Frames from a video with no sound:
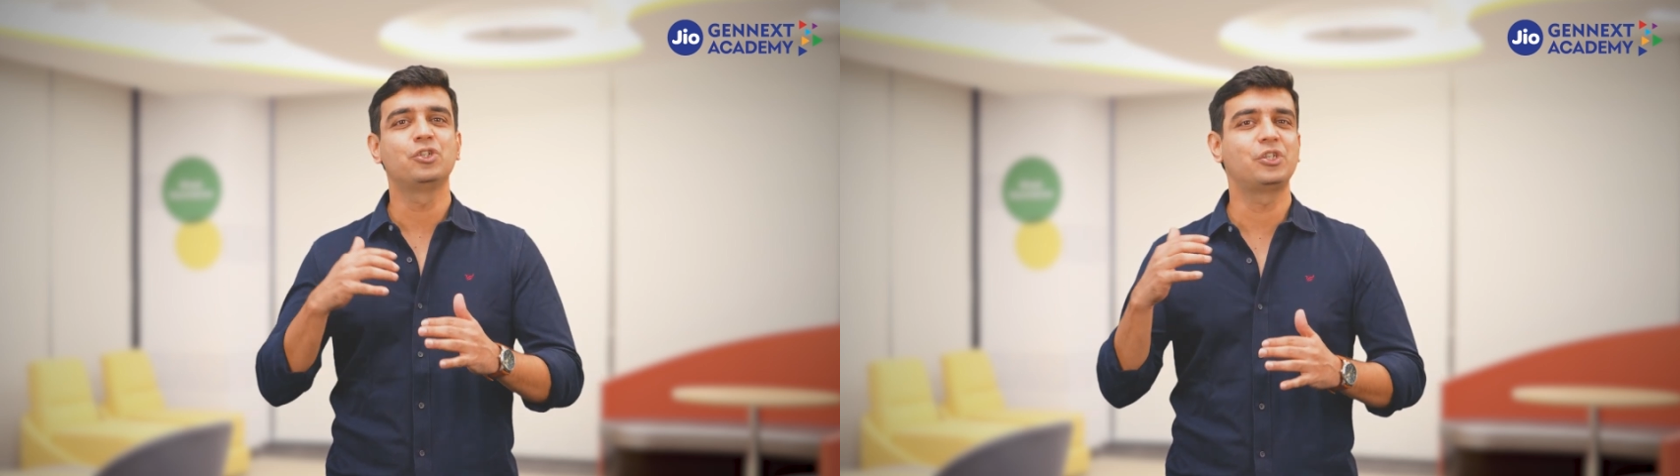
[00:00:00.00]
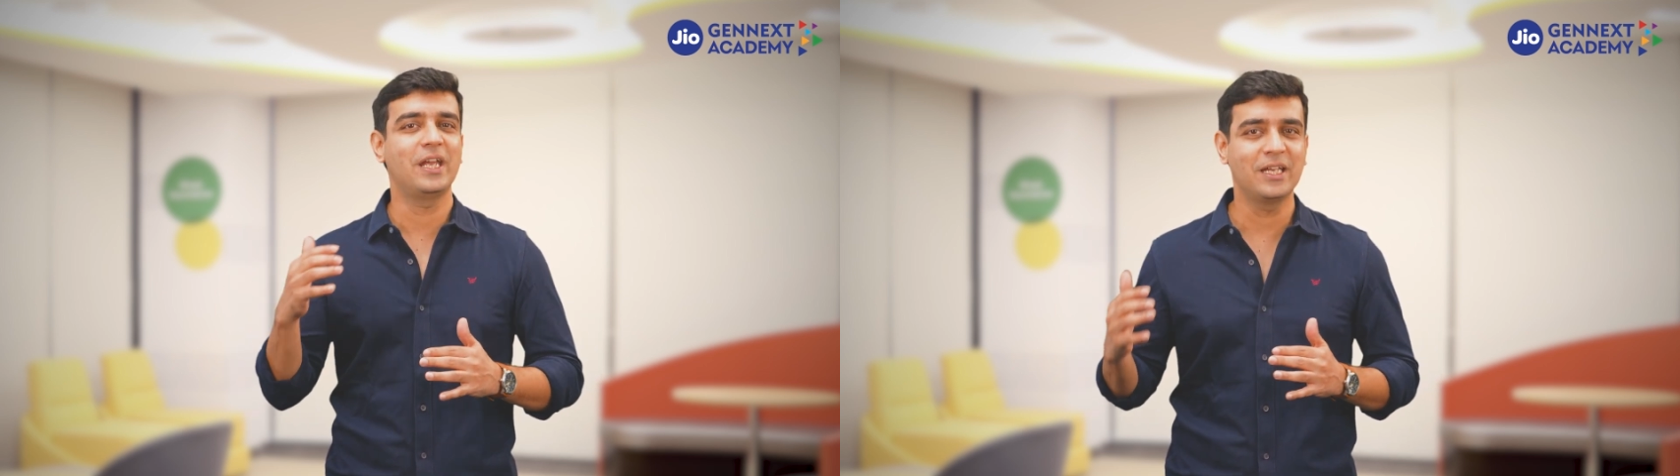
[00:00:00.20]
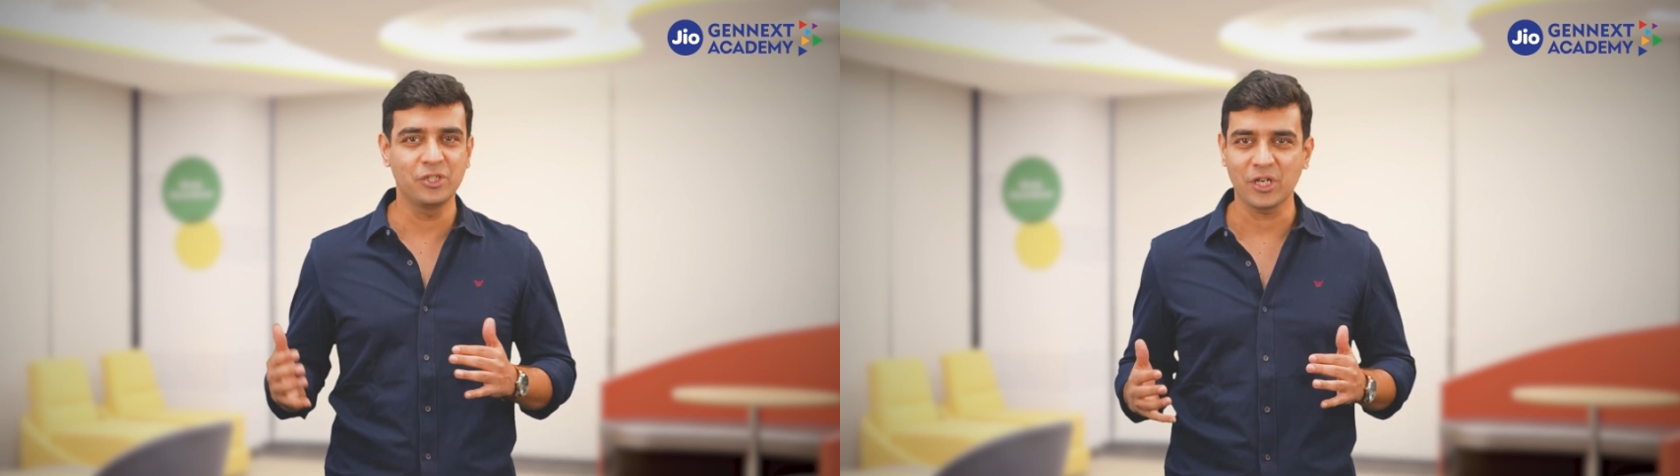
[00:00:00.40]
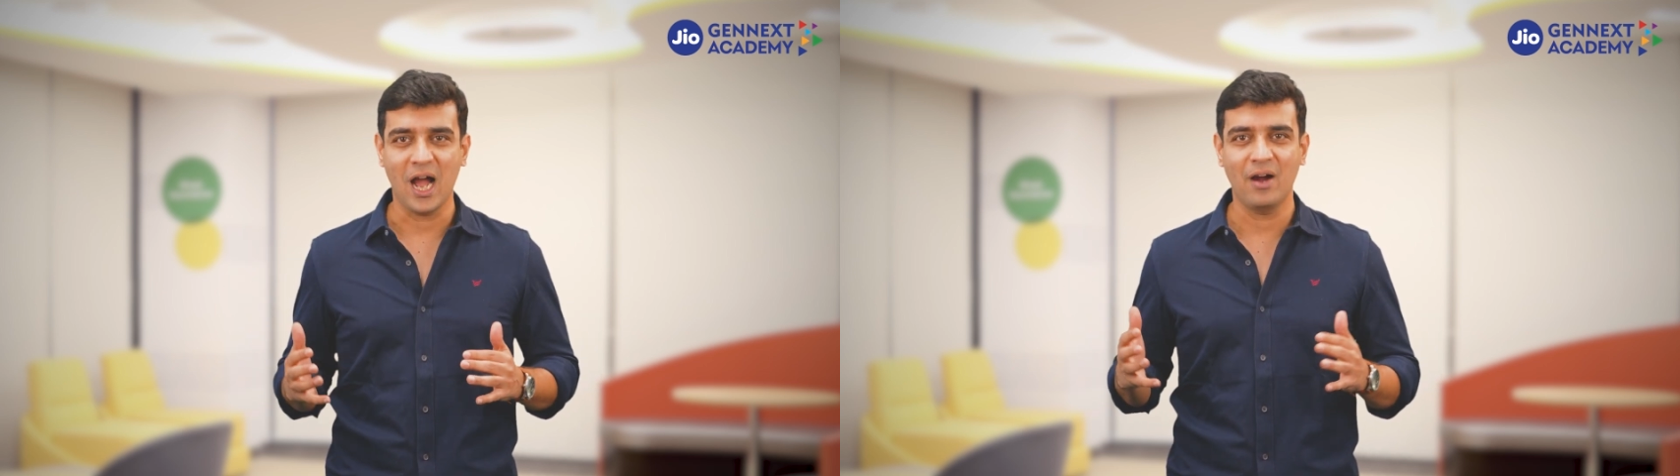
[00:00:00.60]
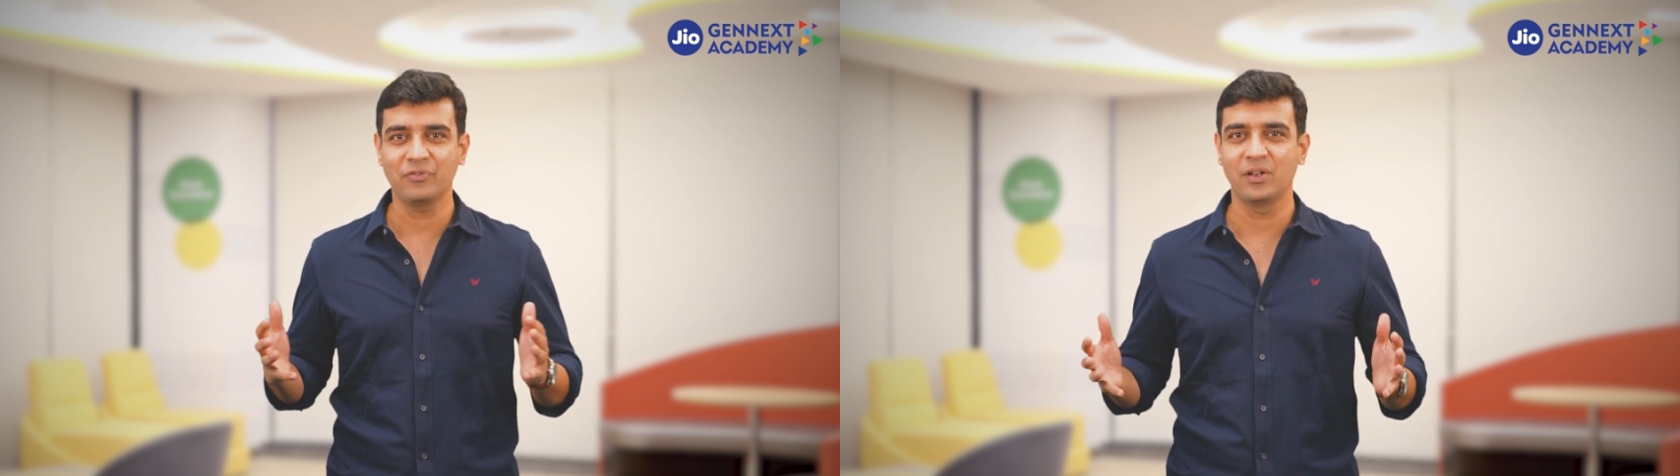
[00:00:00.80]
change
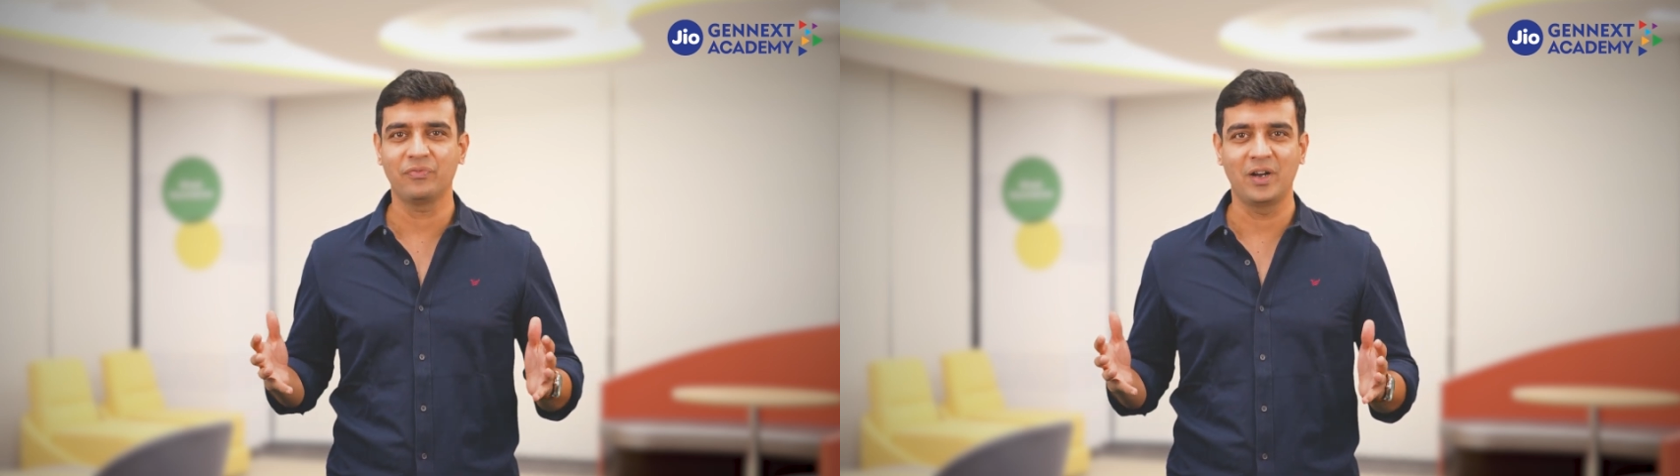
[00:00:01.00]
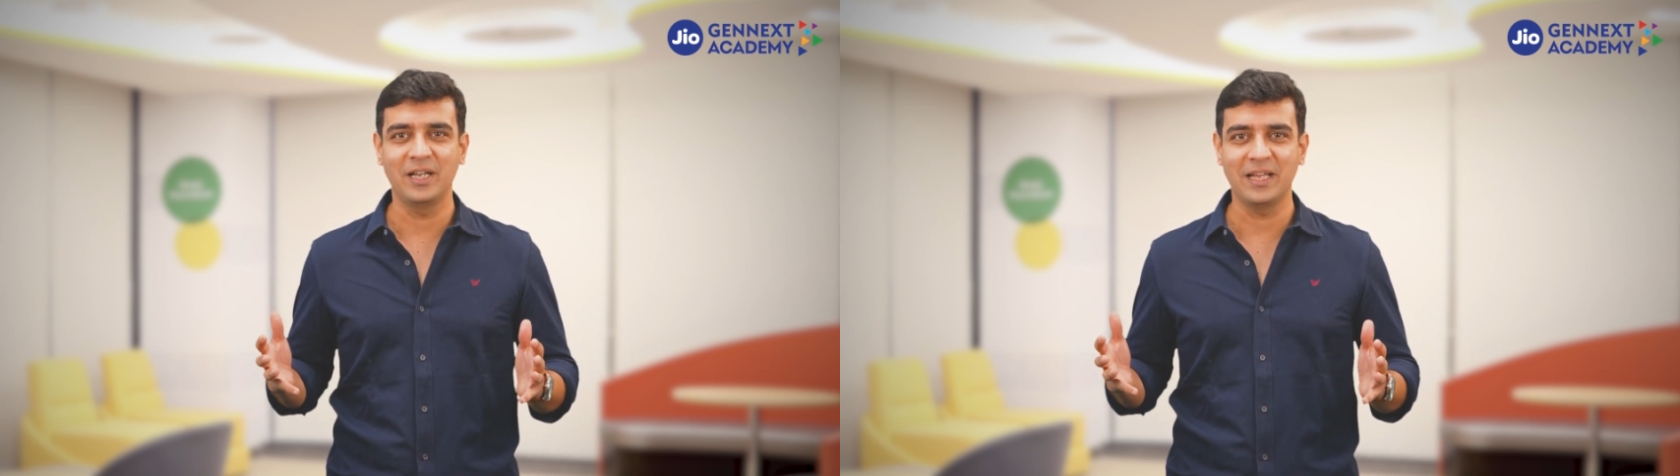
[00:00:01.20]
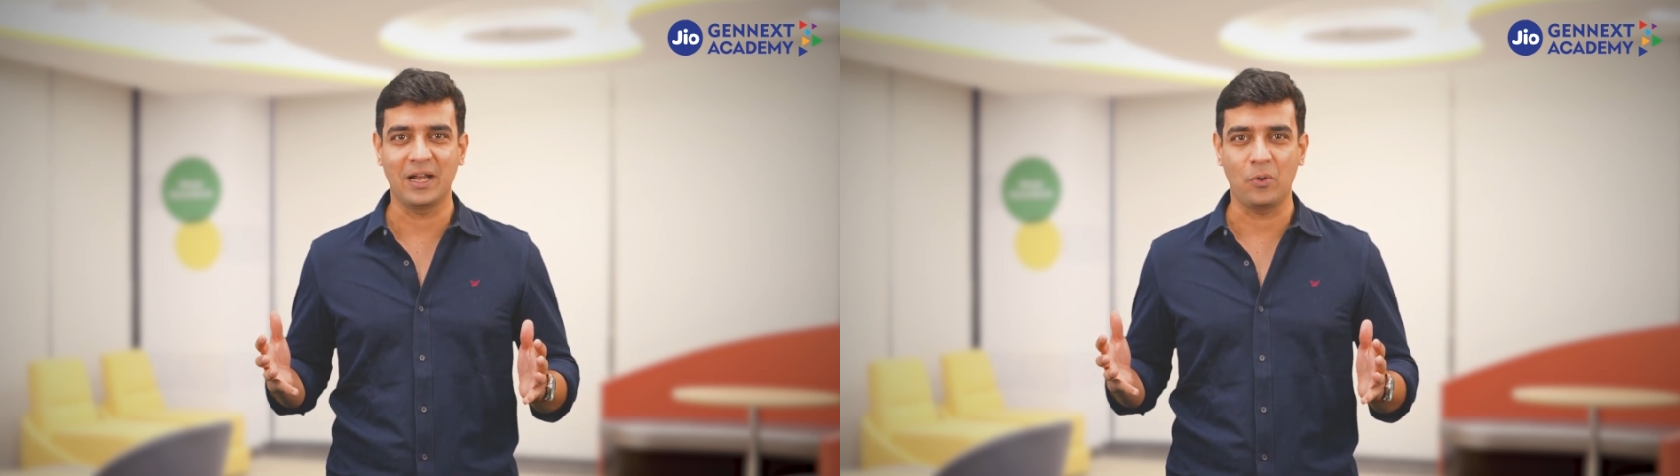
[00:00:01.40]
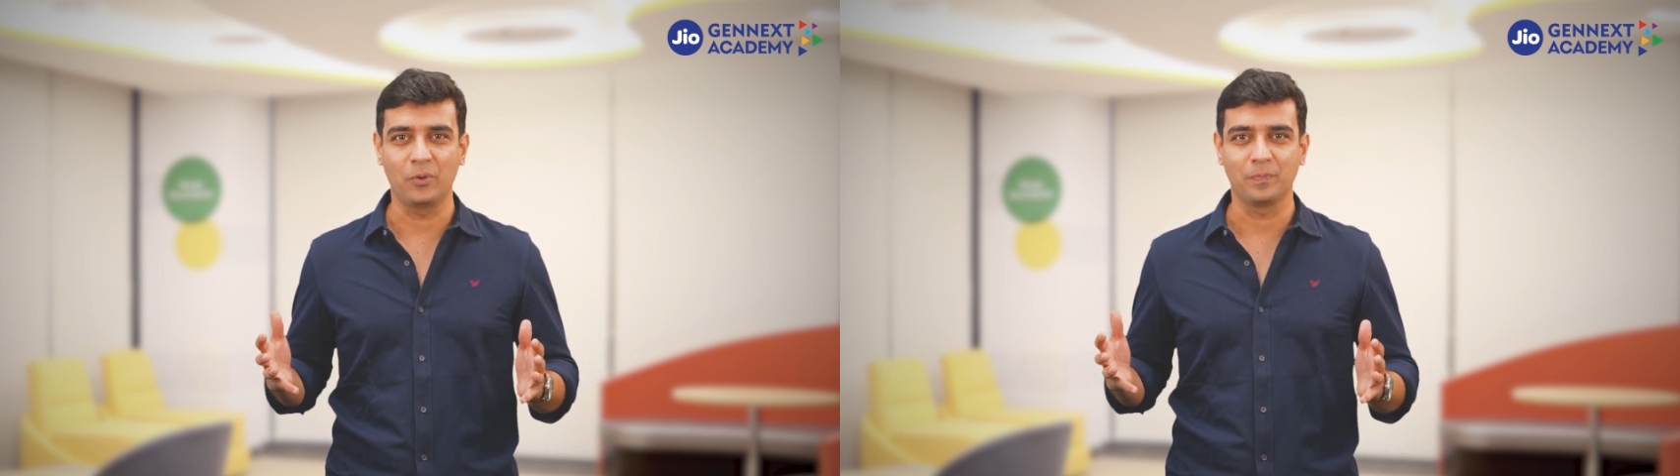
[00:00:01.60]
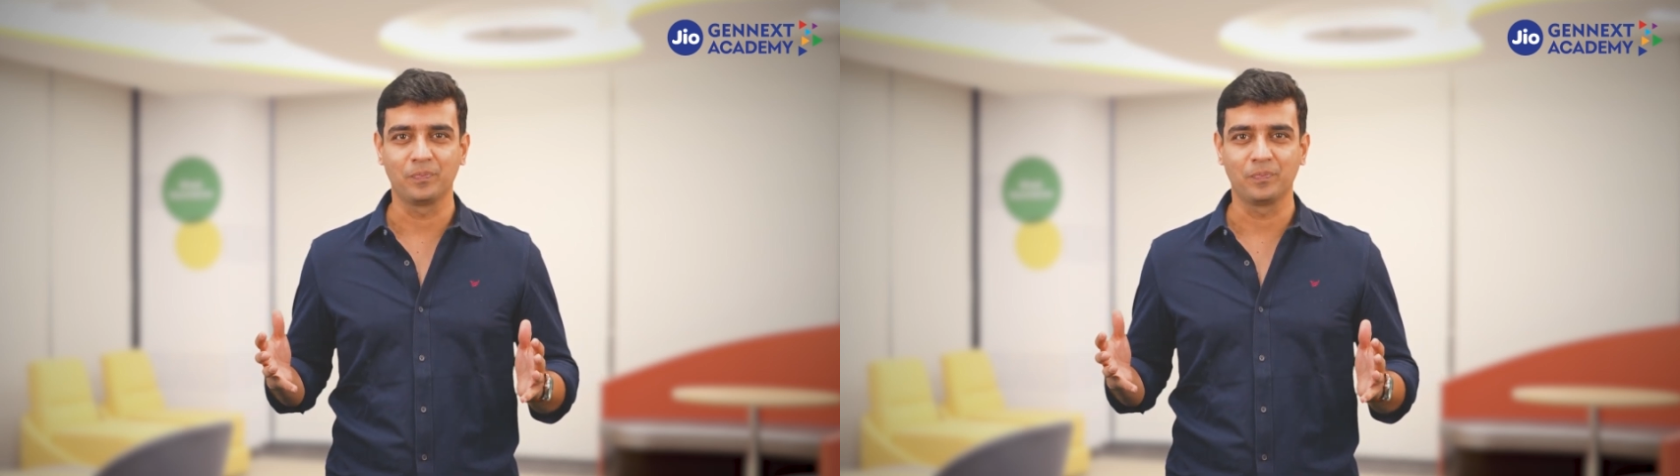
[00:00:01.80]
after funding round.